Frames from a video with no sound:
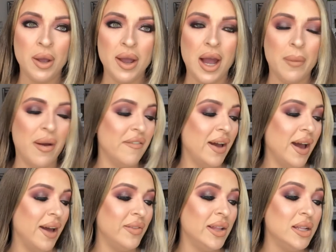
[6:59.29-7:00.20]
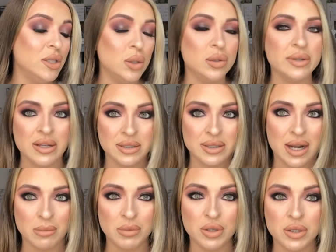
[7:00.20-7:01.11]
However, they do test on
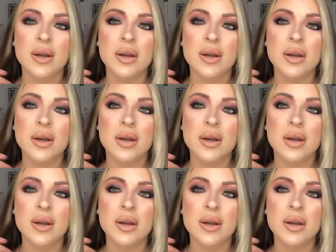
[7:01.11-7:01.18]
animals.